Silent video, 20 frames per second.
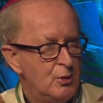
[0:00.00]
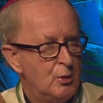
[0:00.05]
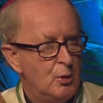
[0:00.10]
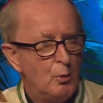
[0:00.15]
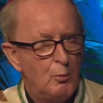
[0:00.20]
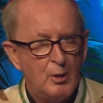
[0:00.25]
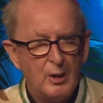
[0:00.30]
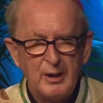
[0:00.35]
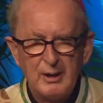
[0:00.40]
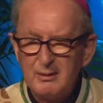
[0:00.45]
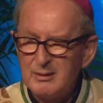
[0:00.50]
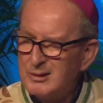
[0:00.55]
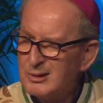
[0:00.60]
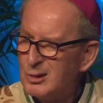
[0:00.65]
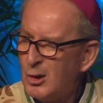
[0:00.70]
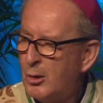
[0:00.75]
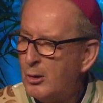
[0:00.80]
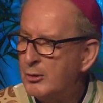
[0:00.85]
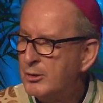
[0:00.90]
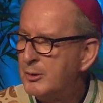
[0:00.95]
You know what
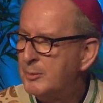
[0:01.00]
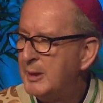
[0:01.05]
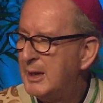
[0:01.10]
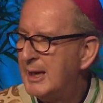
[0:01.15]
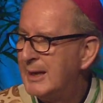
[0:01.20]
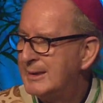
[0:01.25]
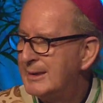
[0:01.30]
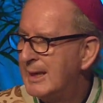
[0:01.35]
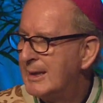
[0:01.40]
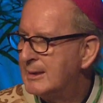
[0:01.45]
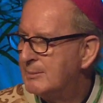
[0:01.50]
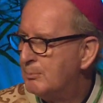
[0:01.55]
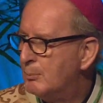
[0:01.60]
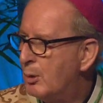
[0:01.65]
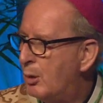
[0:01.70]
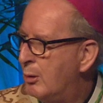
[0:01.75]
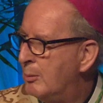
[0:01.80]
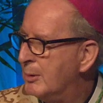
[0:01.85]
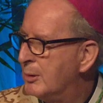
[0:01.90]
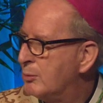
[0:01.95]
it dawned on me at that
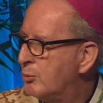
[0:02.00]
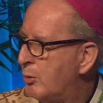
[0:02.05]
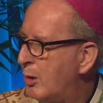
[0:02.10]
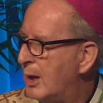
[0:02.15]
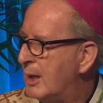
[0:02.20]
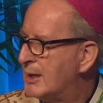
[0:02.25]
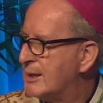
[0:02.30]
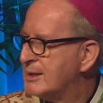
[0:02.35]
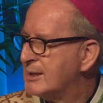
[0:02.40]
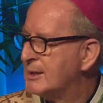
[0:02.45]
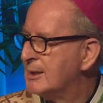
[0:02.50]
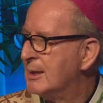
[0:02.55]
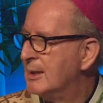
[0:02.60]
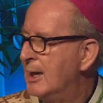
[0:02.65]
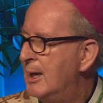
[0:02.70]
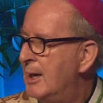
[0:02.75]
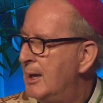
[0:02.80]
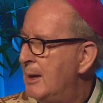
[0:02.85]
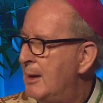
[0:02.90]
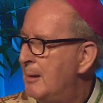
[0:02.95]
moment was,
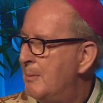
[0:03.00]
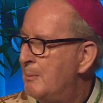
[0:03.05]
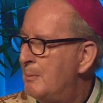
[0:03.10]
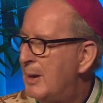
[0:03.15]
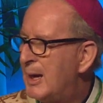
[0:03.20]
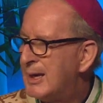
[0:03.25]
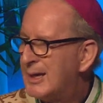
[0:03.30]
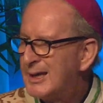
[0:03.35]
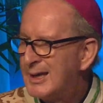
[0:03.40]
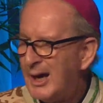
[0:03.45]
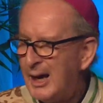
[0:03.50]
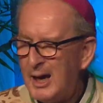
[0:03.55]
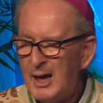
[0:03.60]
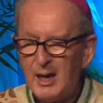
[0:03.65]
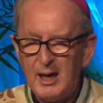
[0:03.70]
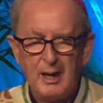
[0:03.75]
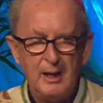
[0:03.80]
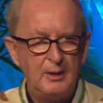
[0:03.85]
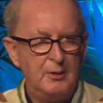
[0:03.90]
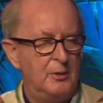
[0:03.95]
my
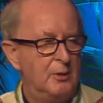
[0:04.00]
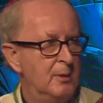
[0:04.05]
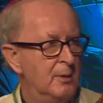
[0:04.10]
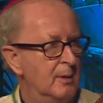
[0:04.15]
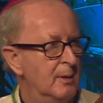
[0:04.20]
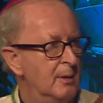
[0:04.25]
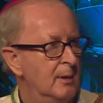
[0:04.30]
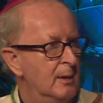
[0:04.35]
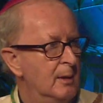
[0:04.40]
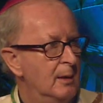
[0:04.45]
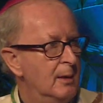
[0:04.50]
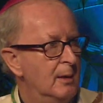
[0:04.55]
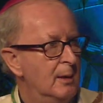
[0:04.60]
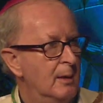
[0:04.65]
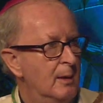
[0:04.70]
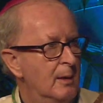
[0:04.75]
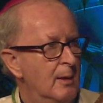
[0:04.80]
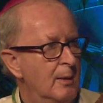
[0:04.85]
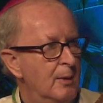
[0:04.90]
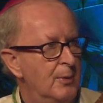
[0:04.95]
God,
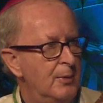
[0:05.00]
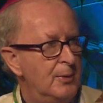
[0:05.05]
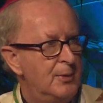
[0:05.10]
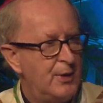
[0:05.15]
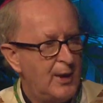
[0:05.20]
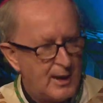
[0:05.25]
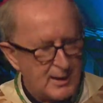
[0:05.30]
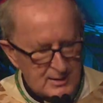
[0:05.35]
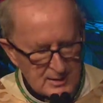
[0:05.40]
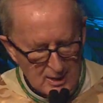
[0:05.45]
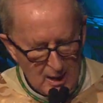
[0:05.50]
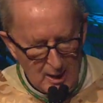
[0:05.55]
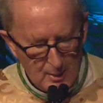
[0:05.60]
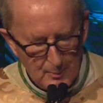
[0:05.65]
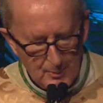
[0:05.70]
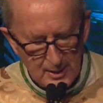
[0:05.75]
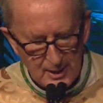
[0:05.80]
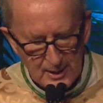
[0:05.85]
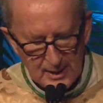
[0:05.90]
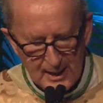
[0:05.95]
that's
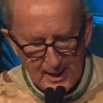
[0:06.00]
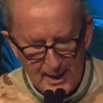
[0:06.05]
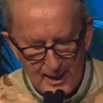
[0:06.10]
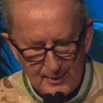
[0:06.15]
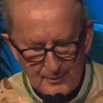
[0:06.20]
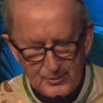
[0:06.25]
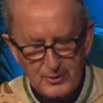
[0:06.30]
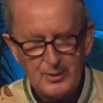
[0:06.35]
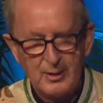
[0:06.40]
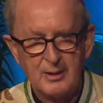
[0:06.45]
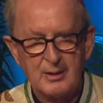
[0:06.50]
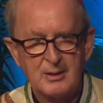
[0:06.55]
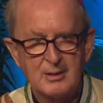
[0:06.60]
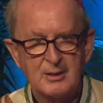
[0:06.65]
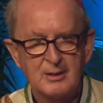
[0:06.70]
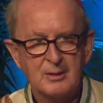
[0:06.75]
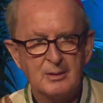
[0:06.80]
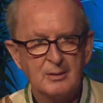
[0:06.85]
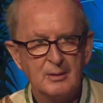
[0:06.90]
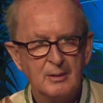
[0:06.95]
how many
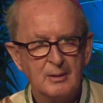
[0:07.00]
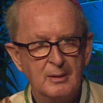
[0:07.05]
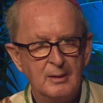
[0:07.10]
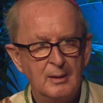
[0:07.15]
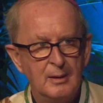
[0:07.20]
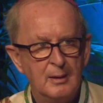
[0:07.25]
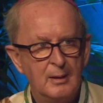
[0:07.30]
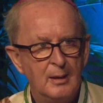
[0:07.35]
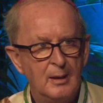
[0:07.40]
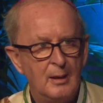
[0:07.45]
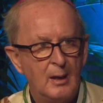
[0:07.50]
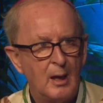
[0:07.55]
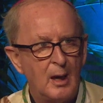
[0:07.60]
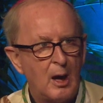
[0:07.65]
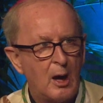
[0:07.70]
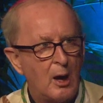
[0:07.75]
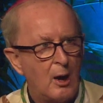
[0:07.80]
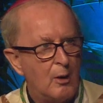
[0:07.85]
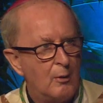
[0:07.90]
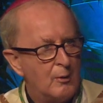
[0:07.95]
Catholics
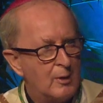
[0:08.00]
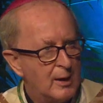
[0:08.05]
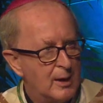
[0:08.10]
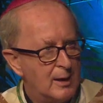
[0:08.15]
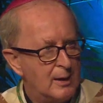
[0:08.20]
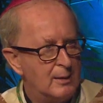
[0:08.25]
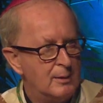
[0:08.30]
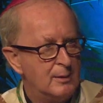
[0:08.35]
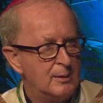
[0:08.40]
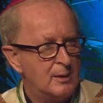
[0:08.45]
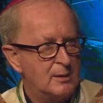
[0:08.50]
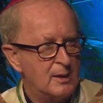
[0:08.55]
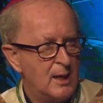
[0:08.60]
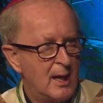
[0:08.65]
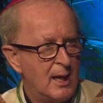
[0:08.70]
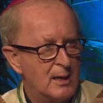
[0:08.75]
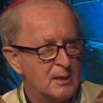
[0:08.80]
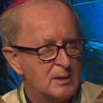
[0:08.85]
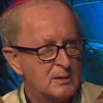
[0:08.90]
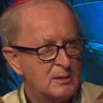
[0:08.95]
are in the
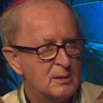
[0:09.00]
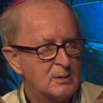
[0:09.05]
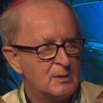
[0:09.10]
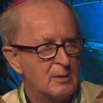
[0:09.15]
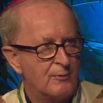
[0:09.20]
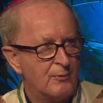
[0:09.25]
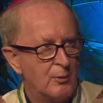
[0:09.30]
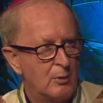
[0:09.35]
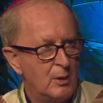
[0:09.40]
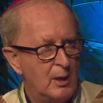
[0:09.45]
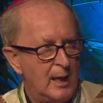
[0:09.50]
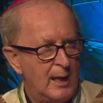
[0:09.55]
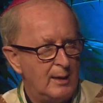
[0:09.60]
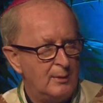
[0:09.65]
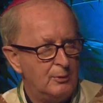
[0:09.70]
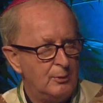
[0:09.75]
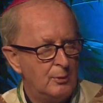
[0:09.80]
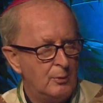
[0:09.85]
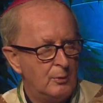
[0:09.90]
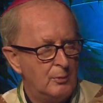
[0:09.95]
Diocese of
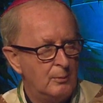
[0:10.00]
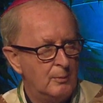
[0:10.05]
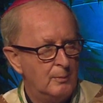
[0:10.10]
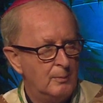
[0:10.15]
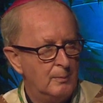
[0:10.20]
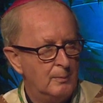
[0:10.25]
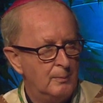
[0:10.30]
Orlando.